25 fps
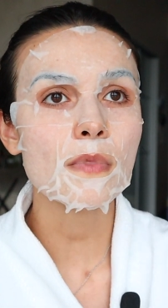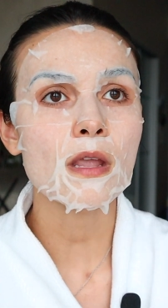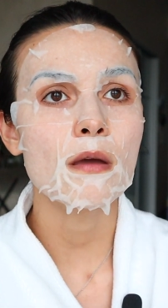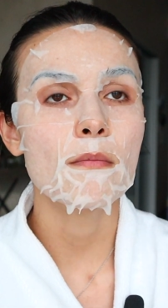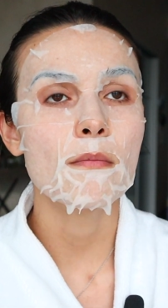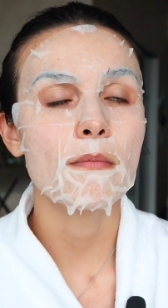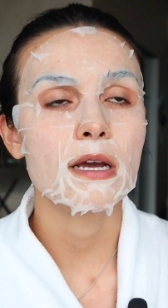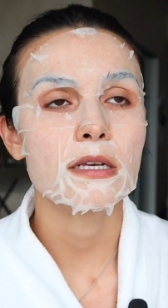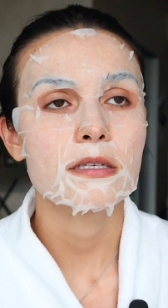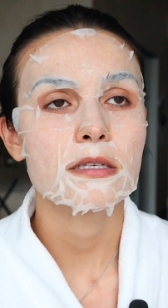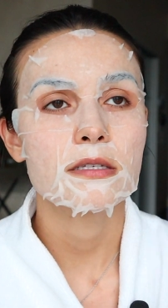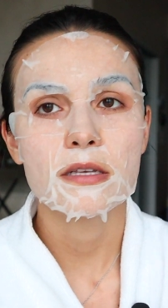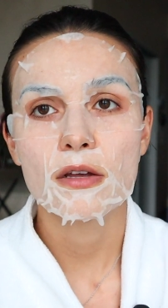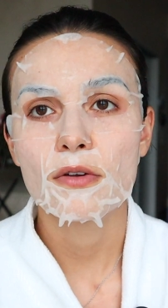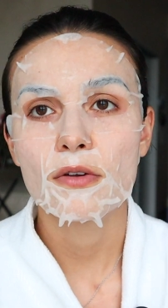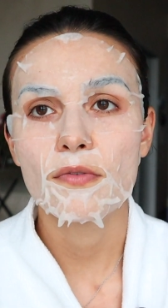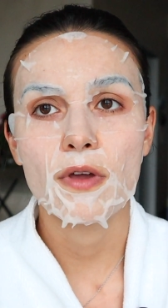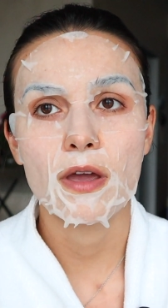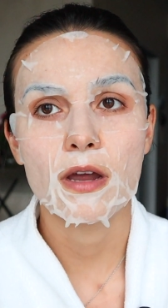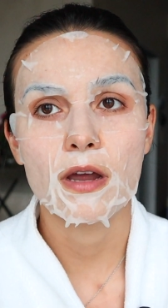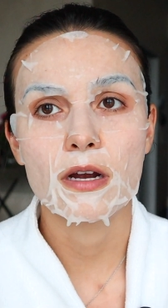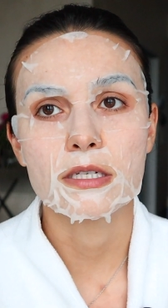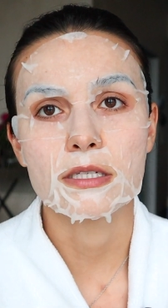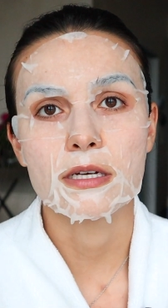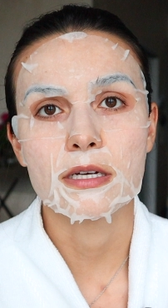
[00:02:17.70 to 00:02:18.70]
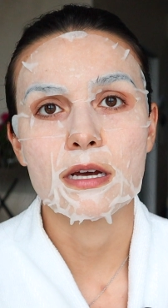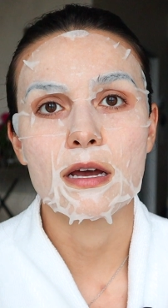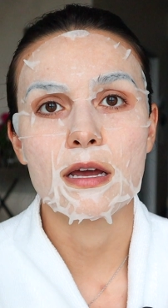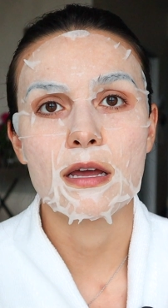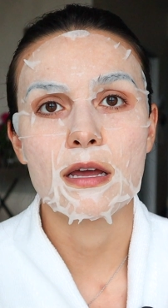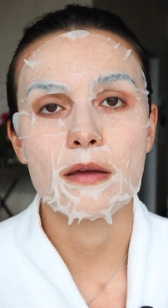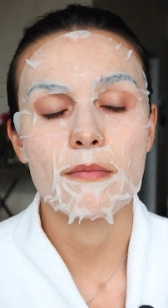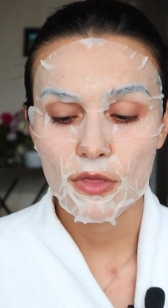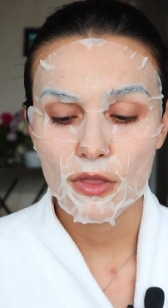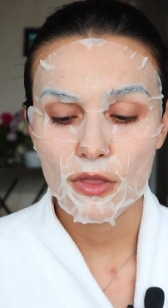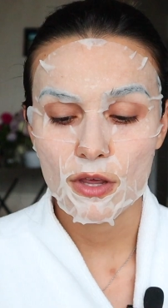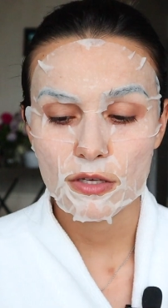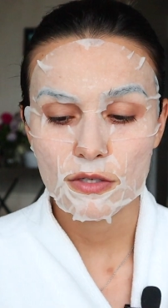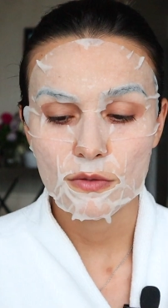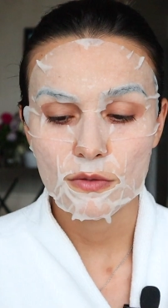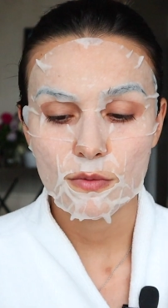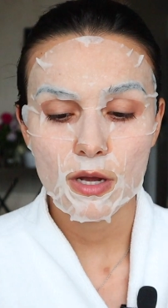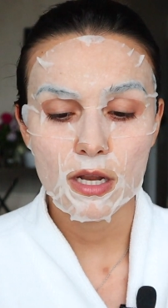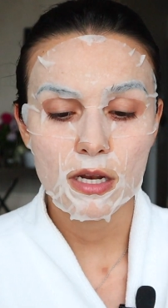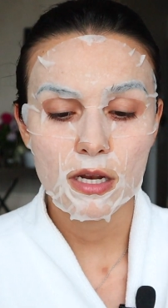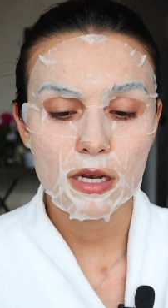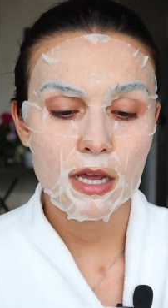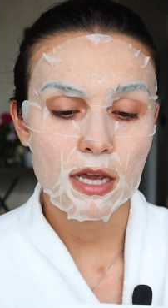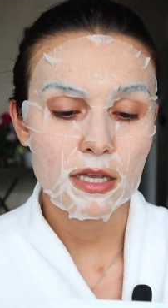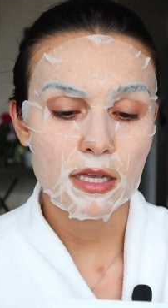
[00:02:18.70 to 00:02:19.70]
my self-care time. This
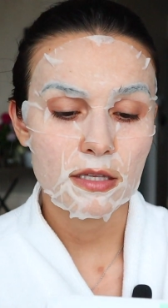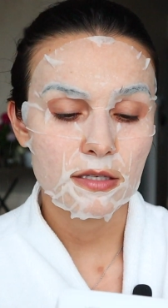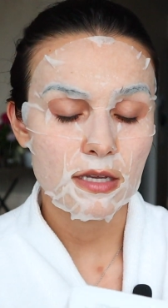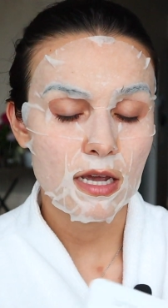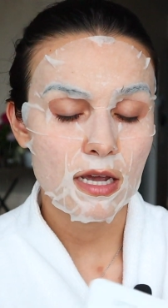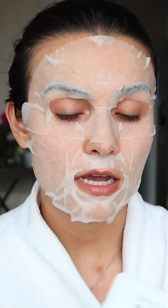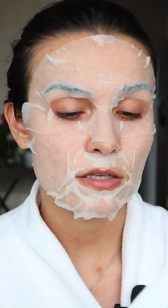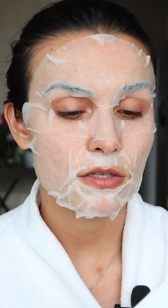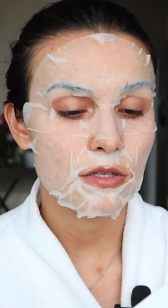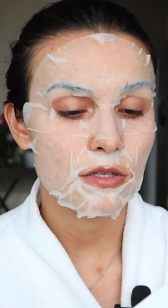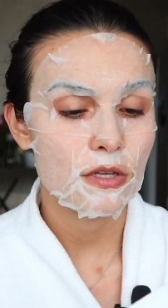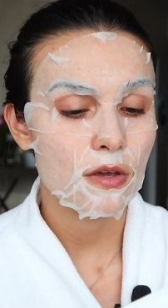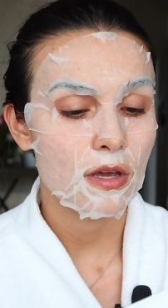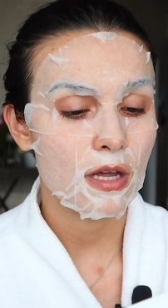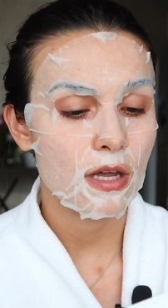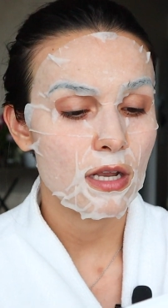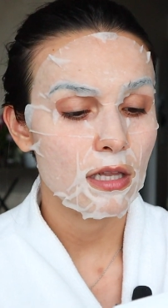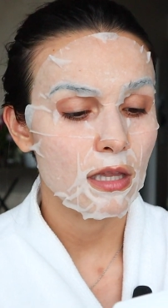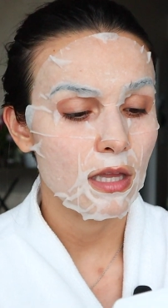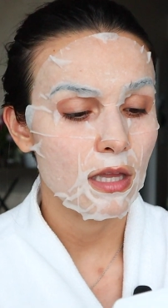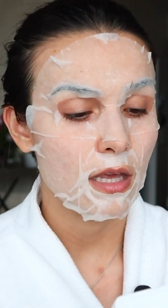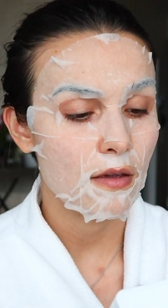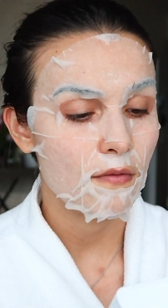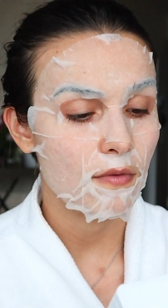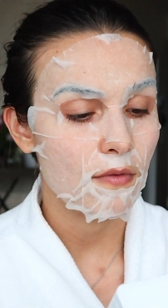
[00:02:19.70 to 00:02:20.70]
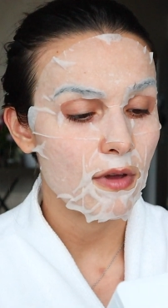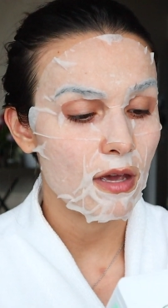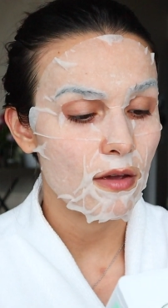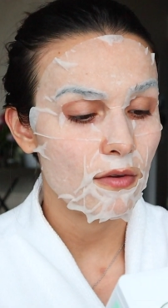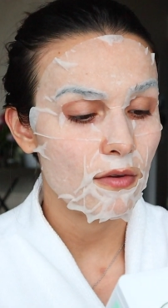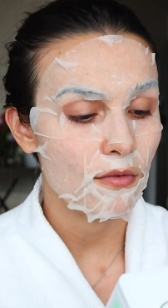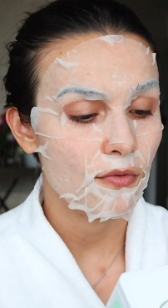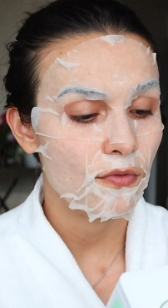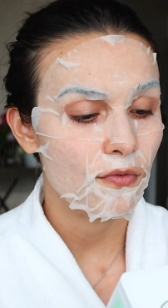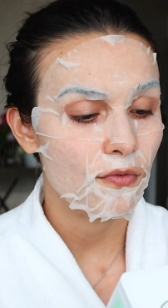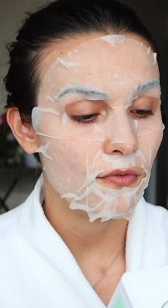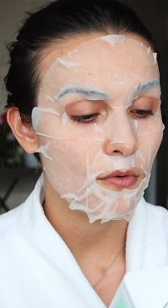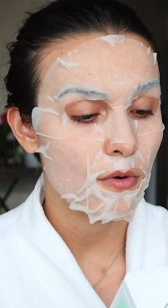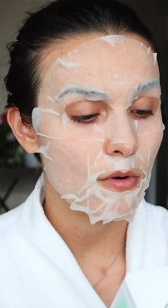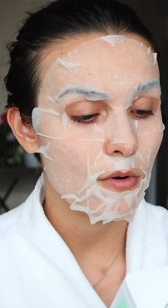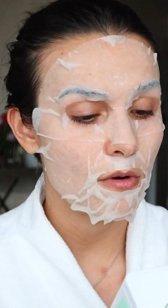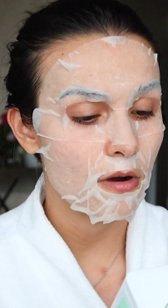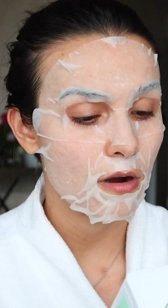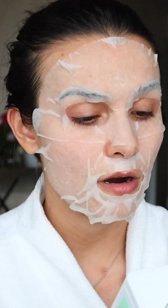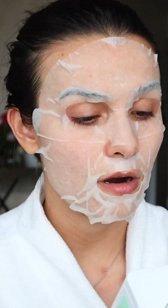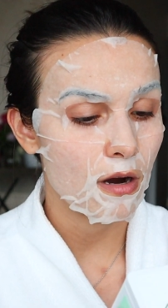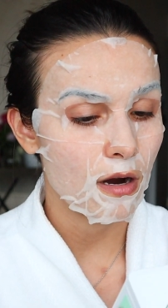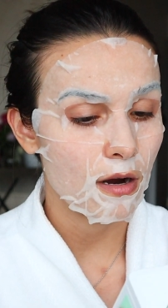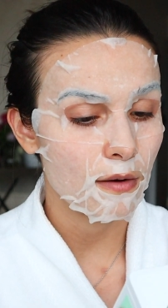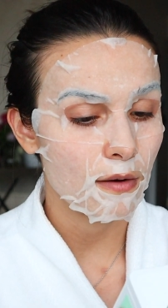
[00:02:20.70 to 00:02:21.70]
one, it says you can leave it
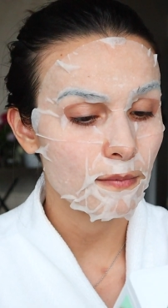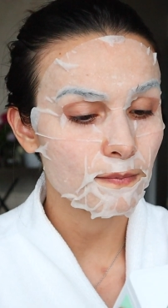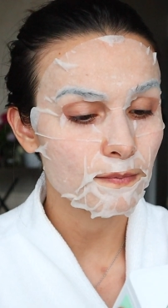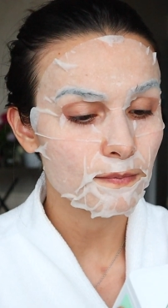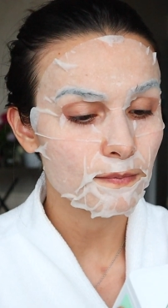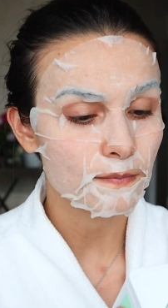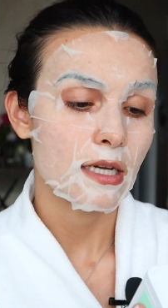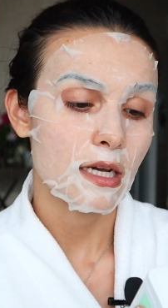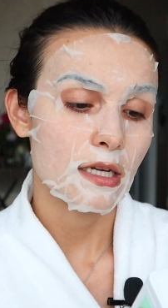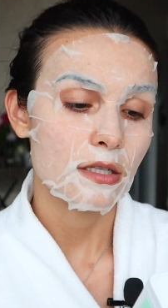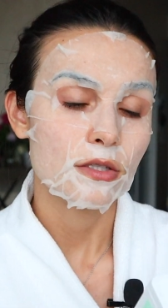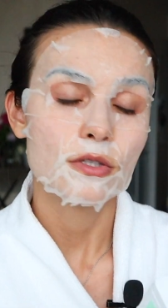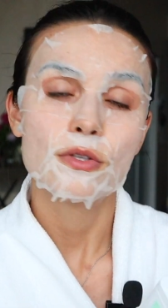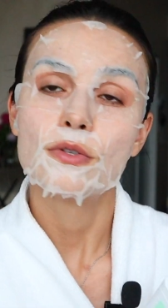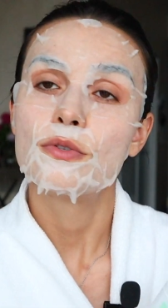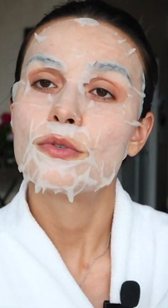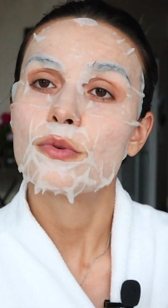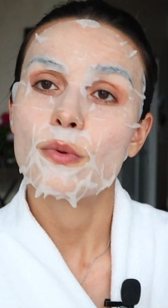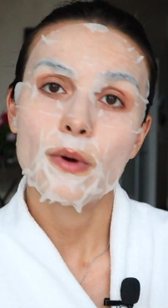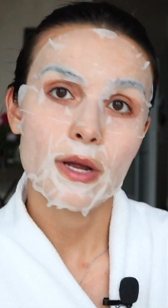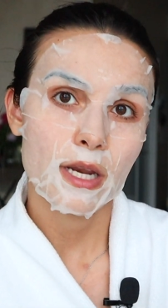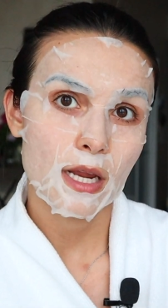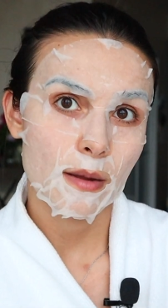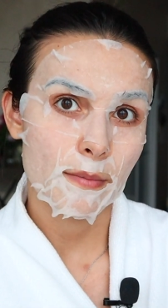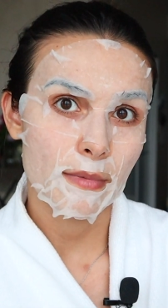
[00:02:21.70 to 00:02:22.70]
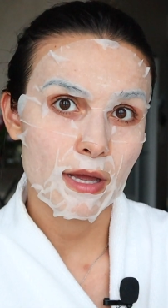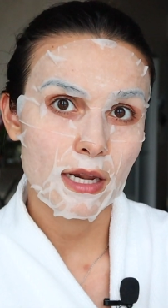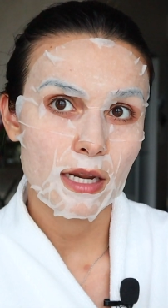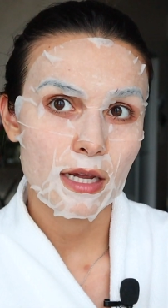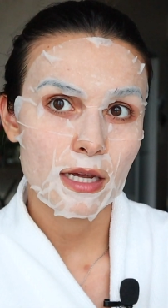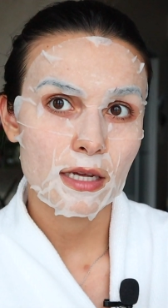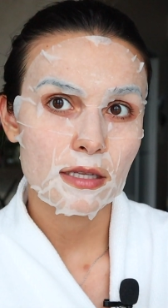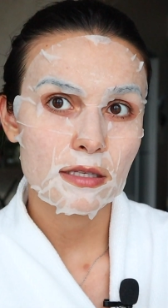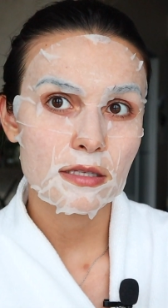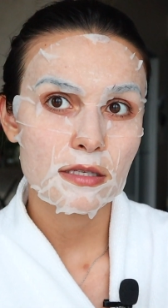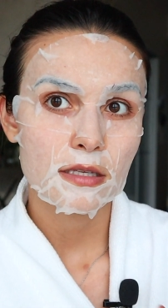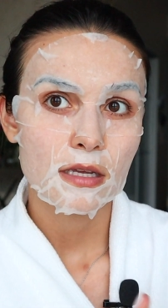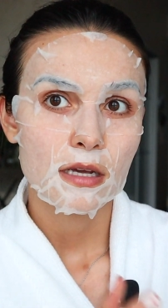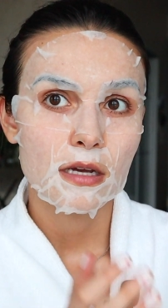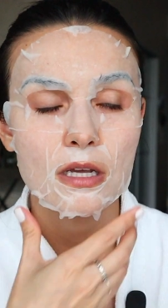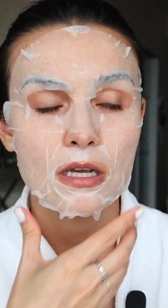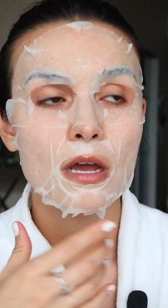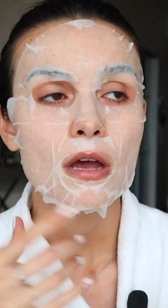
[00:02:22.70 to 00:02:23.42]
for 10 to 20 minutes.